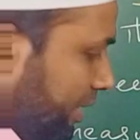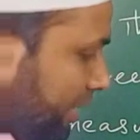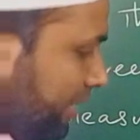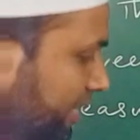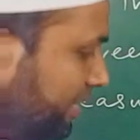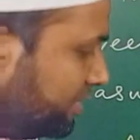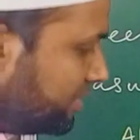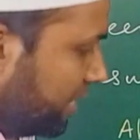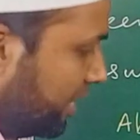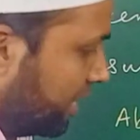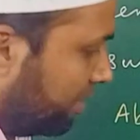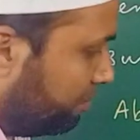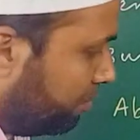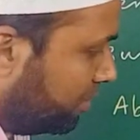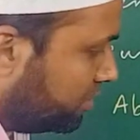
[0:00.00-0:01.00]
it is
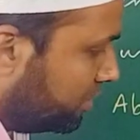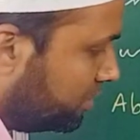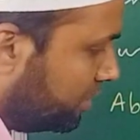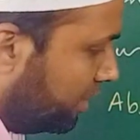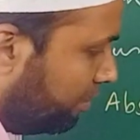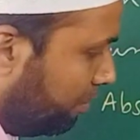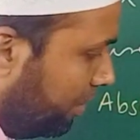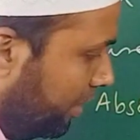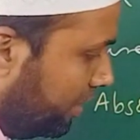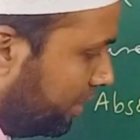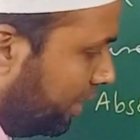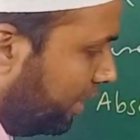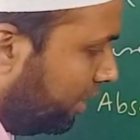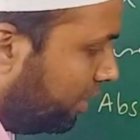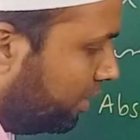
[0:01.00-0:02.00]
represented by
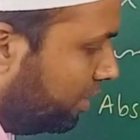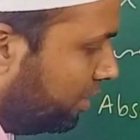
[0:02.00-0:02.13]
letter